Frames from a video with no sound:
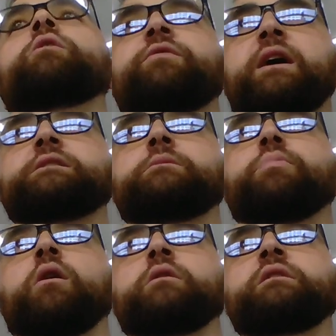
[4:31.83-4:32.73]
affected
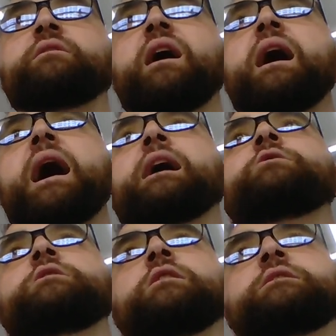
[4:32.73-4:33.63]
parties.
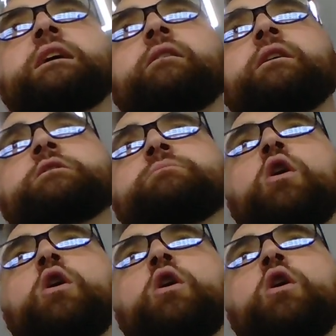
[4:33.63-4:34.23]
Act Utilitarianism